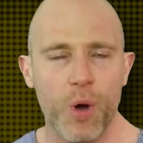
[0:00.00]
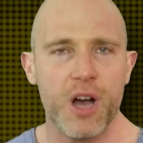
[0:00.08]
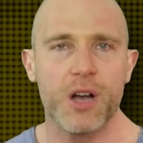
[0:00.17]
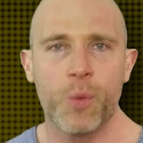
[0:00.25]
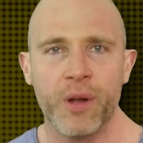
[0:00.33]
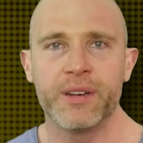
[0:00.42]

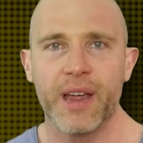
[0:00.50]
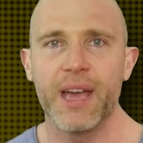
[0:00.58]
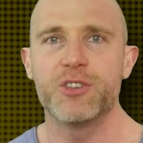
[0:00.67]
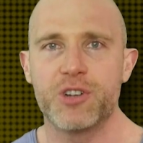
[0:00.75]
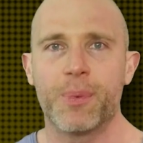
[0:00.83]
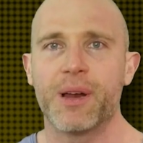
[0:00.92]
work one day
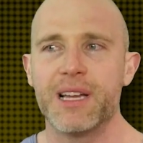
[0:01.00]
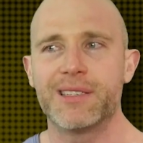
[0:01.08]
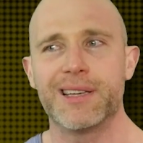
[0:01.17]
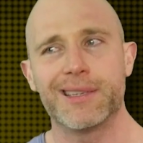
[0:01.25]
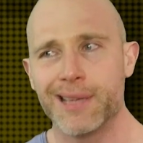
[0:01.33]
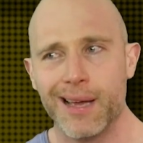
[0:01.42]
and Triple H
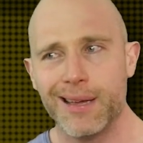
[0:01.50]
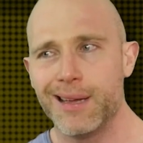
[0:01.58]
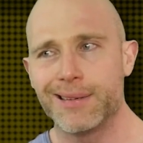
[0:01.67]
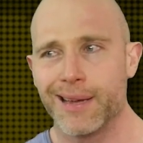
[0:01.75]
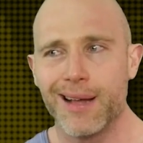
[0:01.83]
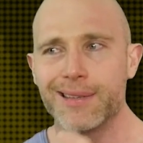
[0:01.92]
says, hey,
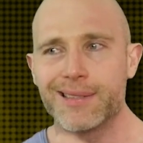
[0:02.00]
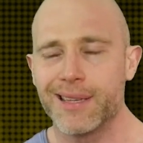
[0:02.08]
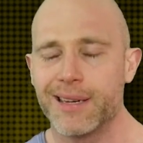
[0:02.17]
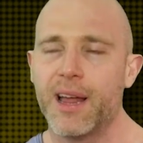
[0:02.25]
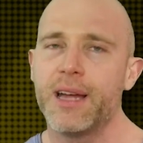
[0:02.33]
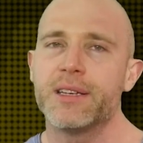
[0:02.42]
tonight's
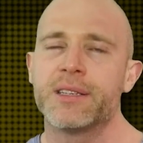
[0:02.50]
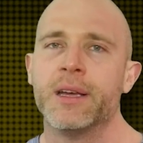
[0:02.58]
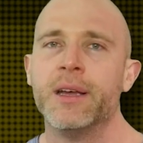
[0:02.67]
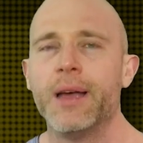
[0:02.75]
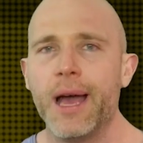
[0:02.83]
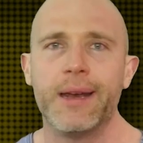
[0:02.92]
the night,
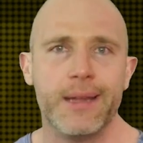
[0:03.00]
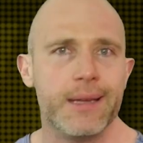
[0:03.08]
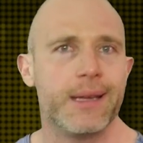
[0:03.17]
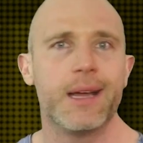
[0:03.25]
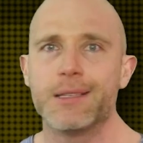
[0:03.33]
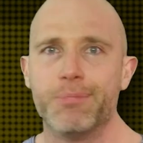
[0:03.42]
and he
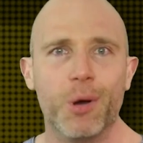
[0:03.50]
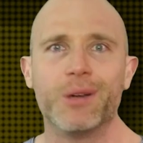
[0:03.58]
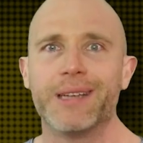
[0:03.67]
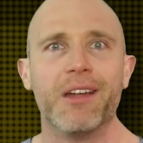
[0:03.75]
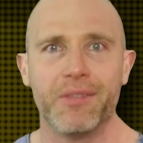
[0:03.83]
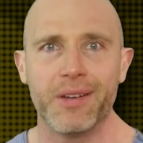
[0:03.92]
gets
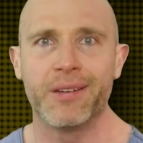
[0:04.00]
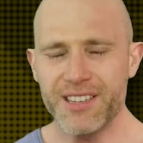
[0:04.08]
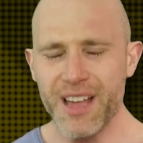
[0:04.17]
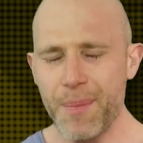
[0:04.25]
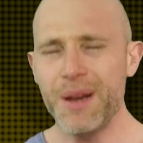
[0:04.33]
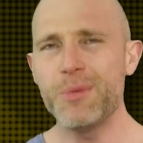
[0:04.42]
booked out of this.
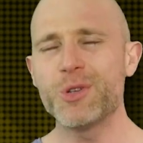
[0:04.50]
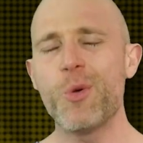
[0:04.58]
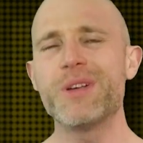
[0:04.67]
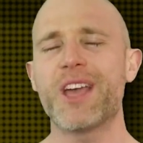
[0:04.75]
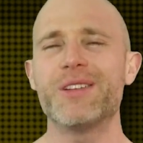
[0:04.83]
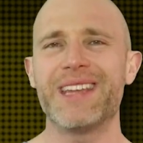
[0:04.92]
Somebody was
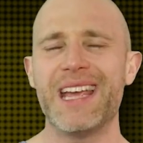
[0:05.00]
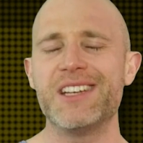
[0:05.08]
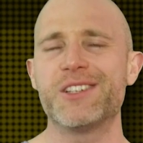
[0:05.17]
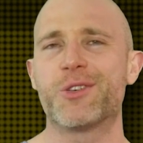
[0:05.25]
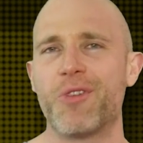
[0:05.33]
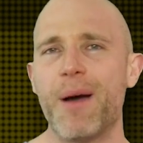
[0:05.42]
always going to
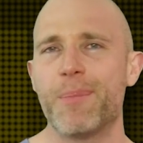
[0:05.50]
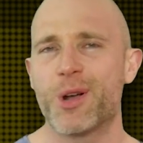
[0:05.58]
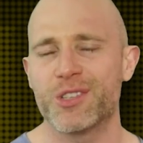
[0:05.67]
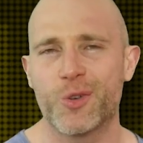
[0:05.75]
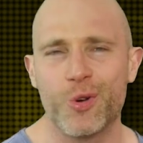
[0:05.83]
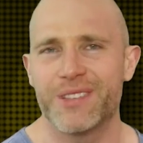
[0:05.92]
interrupt
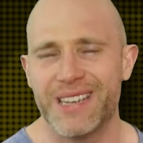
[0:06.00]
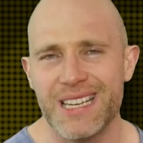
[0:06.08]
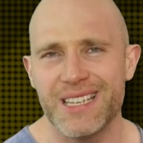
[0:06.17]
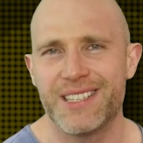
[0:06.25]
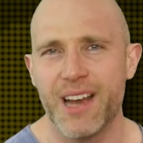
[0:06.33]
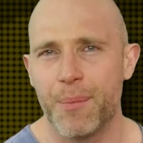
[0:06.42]
because, of course, it
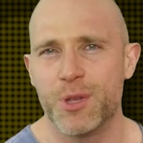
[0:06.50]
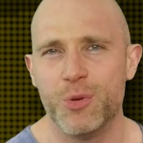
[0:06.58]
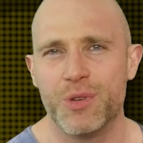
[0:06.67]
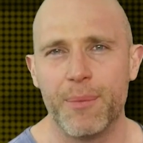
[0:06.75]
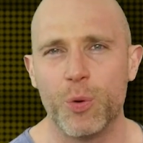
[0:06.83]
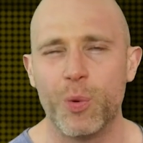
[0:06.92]
is
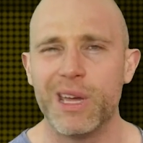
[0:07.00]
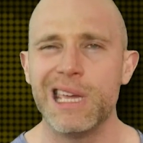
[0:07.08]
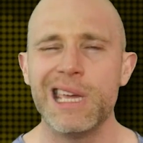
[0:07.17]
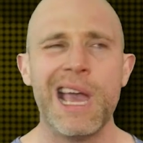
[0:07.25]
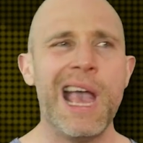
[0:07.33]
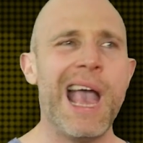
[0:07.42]

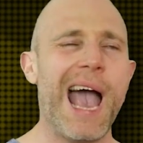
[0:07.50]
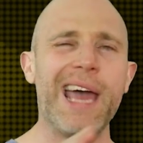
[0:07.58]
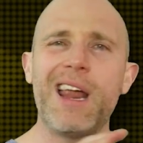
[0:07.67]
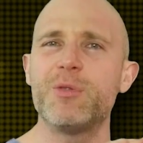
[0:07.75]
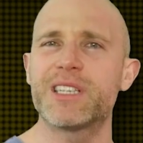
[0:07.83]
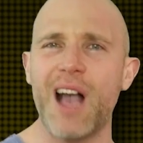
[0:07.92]
WWE, and
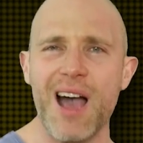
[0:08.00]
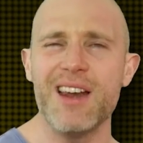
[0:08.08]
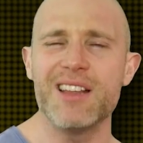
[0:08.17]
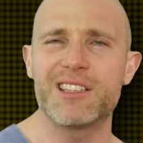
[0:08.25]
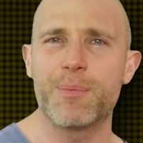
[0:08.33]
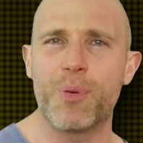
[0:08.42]
I was
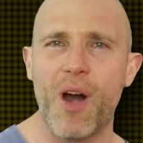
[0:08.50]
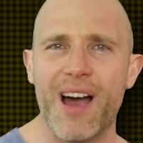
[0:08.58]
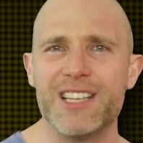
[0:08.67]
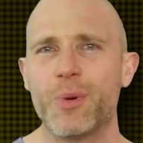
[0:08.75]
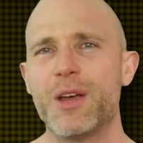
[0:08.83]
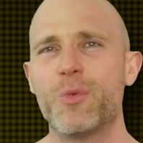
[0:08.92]
kind of
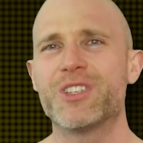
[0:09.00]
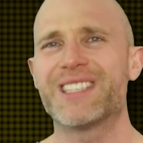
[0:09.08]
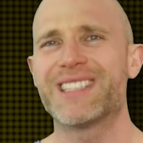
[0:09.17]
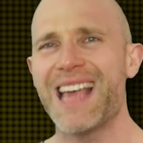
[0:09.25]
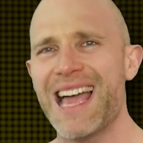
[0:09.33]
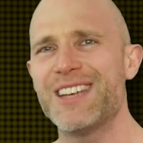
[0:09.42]
surprised when it was
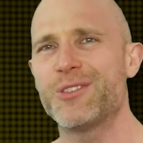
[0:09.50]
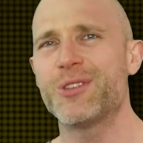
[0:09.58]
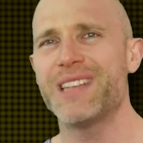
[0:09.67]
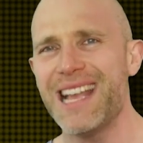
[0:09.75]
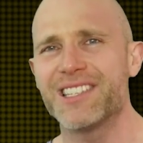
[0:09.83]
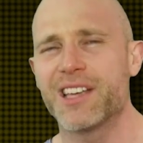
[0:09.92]

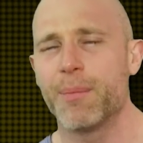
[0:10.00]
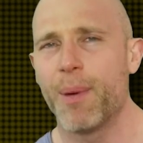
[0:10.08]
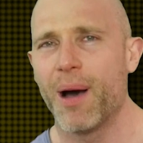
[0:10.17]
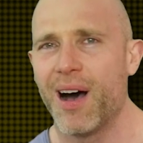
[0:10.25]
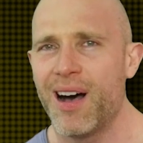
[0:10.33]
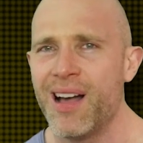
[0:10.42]
Santos
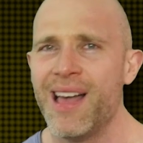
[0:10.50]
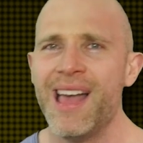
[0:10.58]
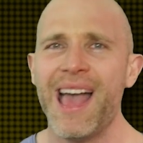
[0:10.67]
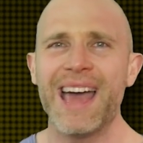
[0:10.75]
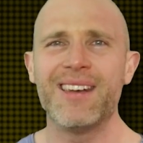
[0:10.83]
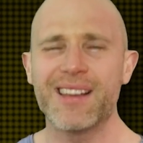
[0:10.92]
Escobar
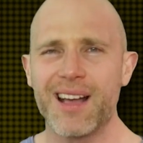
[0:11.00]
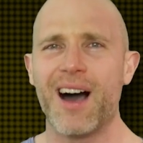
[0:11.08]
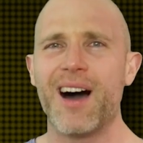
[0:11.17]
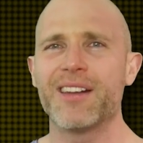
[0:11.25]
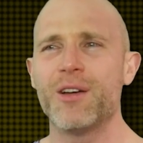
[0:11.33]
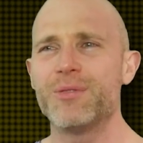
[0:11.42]
and
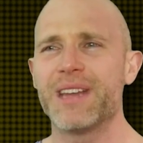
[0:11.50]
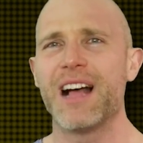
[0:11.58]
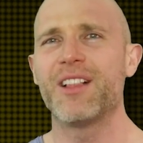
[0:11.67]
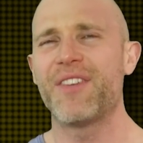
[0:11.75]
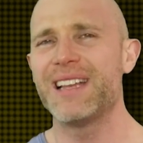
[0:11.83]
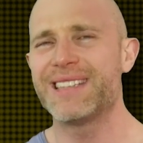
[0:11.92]
Legado
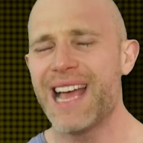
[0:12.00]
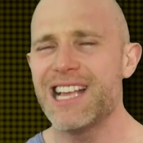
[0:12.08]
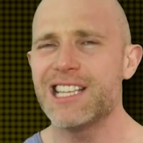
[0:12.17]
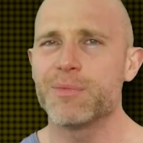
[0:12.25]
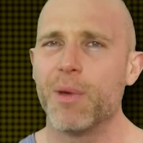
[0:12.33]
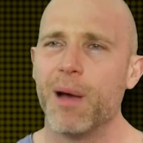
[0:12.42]
del
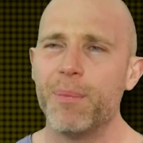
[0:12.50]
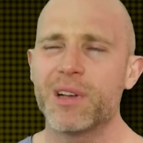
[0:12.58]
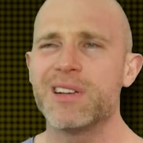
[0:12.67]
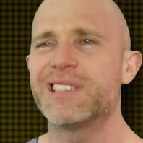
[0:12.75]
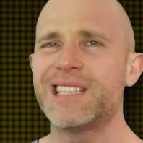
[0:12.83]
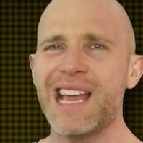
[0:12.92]
Fantasma,
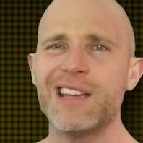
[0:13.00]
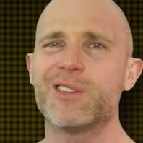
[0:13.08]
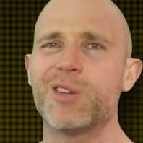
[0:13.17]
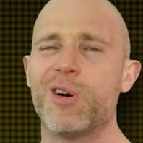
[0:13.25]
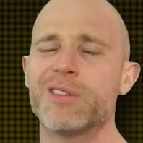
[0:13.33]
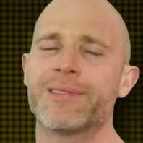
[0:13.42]
because
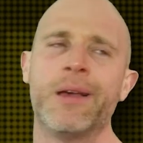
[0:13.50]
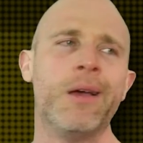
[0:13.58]
Santos,